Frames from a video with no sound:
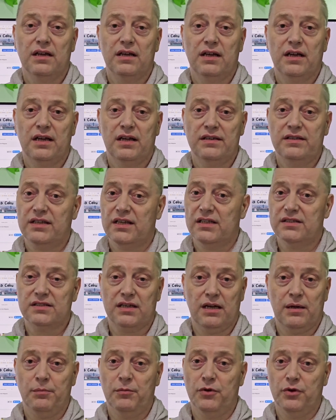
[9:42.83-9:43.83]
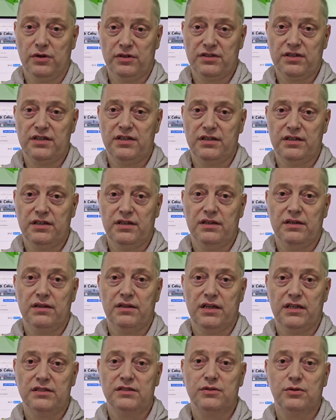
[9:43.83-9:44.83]
And yes, I'm not kidding.
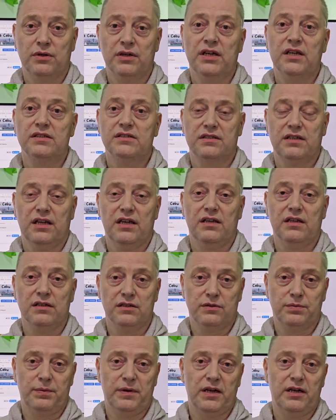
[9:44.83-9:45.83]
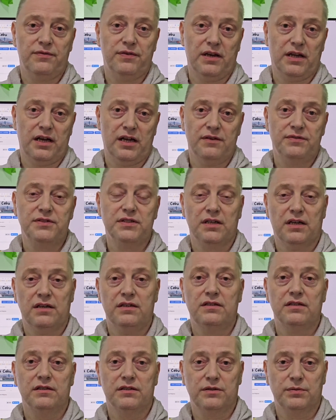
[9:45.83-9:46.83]
That song has taken 12 lives
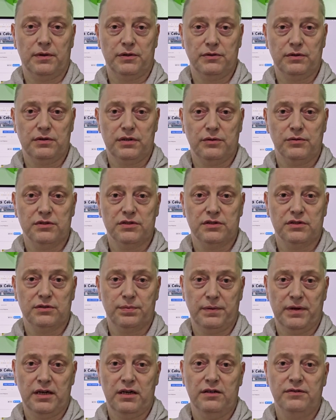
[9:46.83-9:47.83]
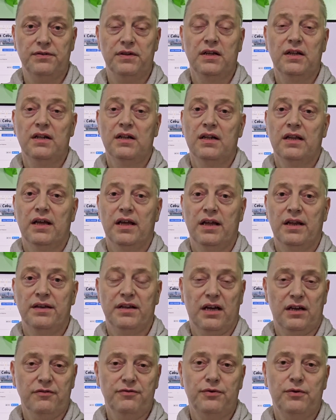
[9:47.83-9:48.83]
until 2012. And
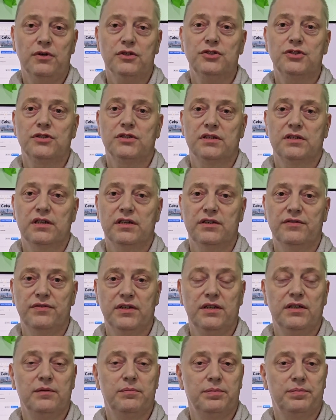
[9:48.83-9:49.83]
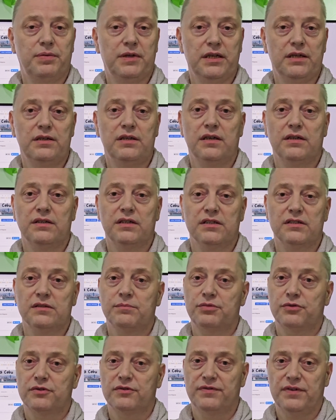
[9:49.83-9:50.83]
unfortunately, Wikipedia
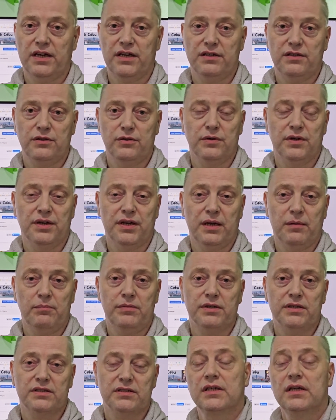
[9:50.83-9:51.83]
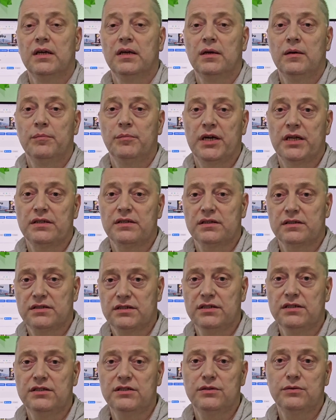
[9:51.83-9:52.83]
doesn't provide newer numbers. But
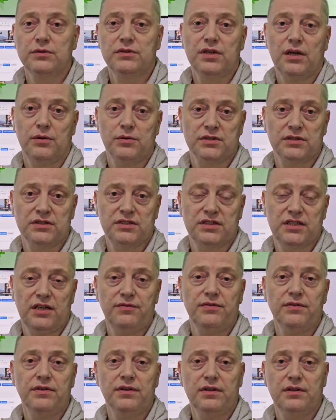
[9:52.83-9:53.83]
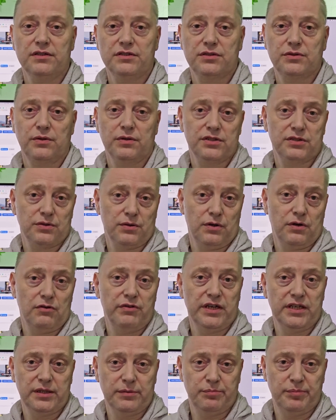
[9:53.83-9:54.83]
since 2007, the song is
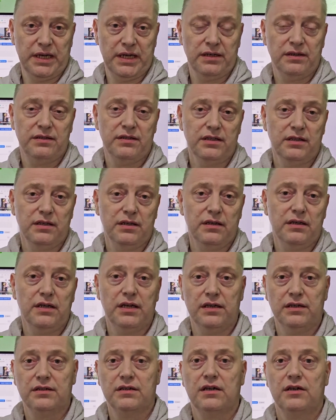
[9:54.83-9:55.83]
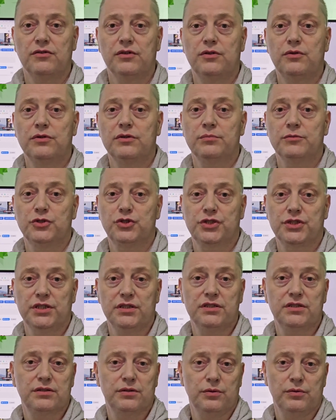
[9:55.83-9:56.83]
already banned here and karaoke
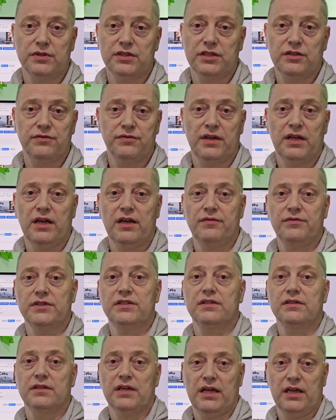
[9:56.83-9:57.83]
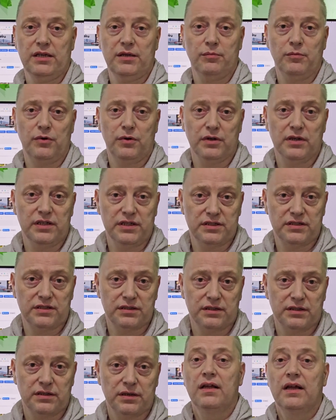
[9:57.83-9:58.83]
machines don't even have it anymore
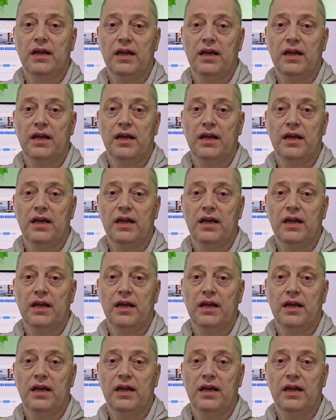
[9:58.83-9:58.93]
listed.